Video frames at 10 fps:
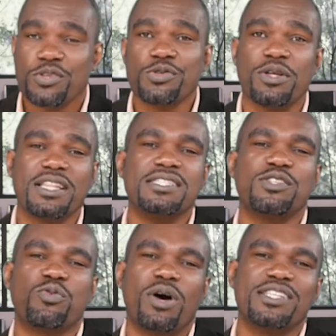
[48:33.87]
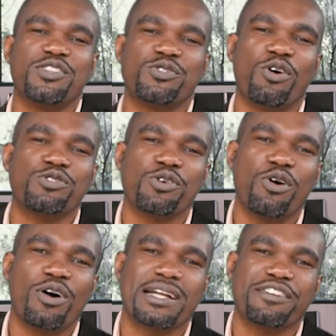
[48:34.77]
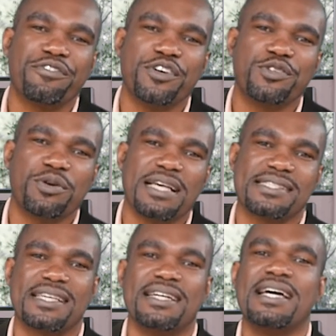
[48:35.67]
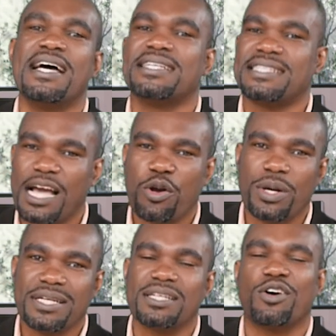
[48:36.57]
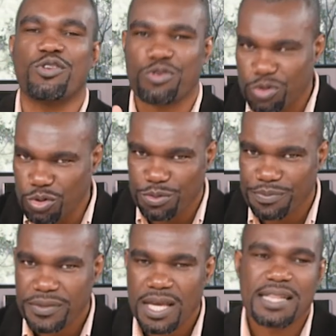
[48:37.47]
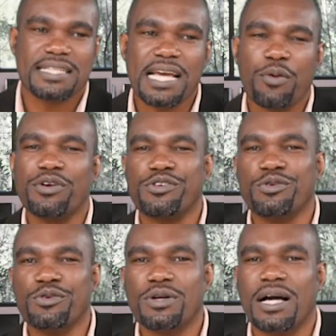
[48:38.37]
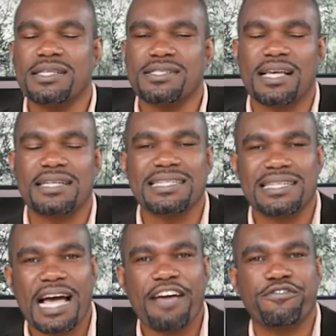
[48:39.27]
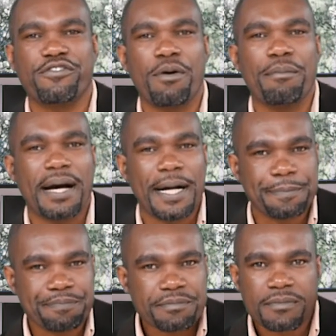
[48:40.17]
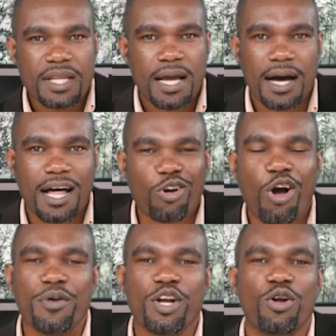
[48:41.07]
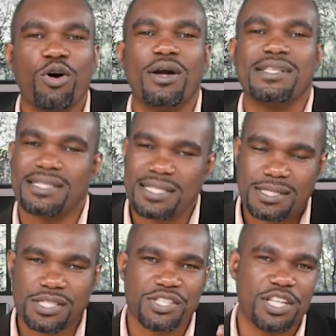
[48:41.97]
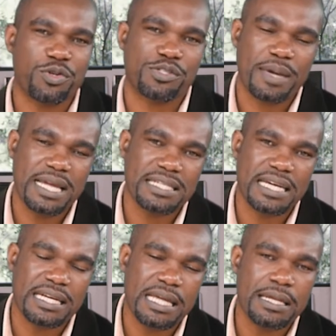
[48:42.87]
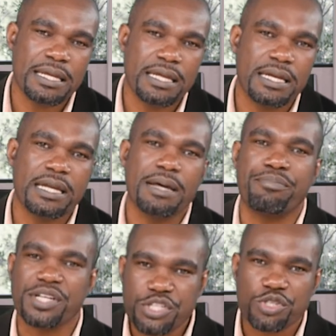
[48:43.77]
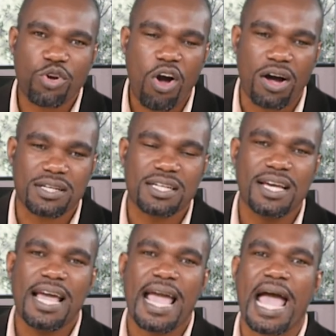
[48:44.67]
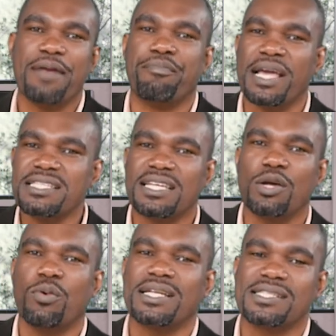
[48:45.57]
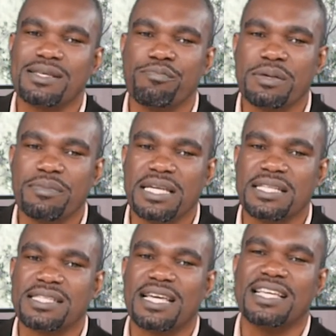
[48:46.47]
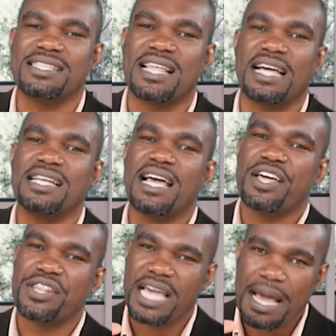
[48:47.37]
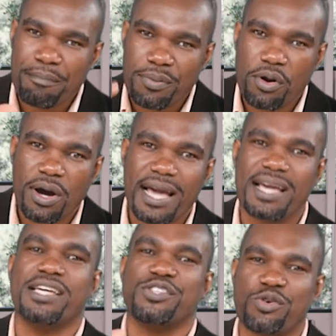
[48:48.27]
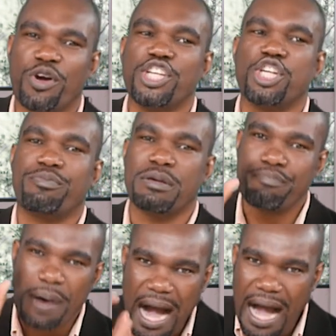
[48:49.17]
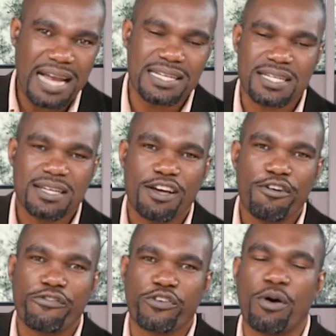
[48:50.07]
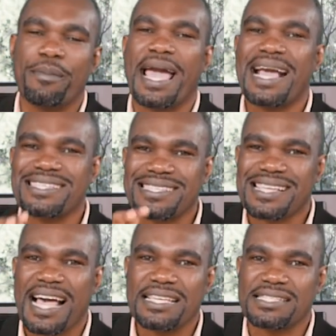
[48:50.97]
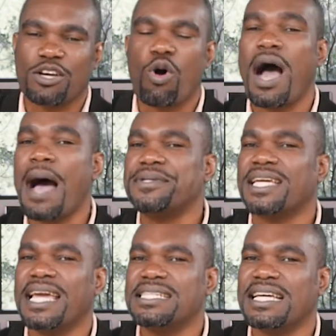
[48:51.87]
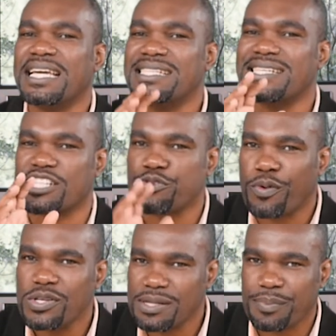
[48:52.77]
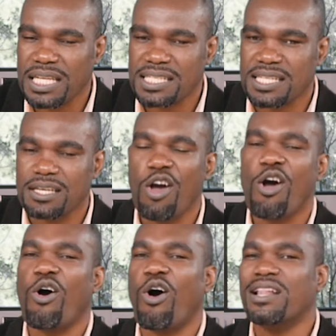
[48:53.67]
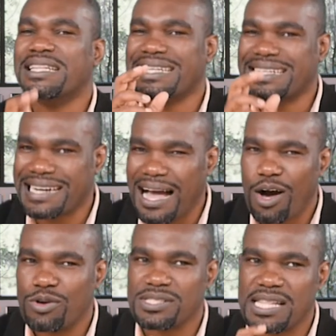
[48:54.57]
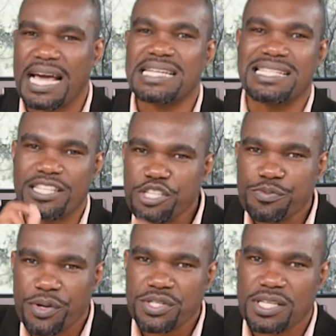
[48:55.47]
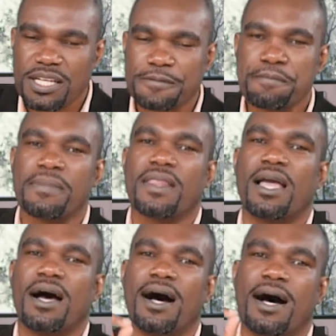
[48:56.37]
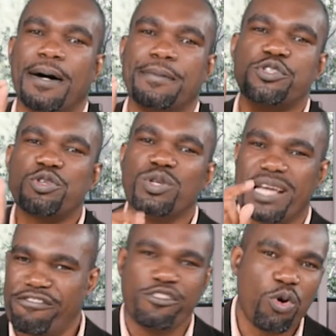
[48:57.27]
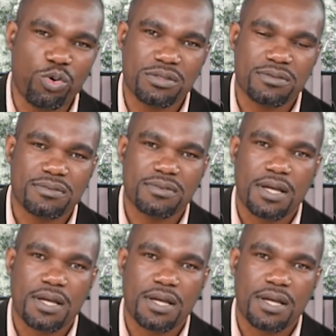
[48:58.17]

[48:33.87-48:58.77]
So this is what is also referred to as the Turquand rule. The Turquand rule is uh, derived from um, uh, common law. It's a decision that was made in, in, in a British court. And basically, what it simply means is that the employer is going to be barred from exercising or abdicating its responsibility on the grounds that this person um, should have known.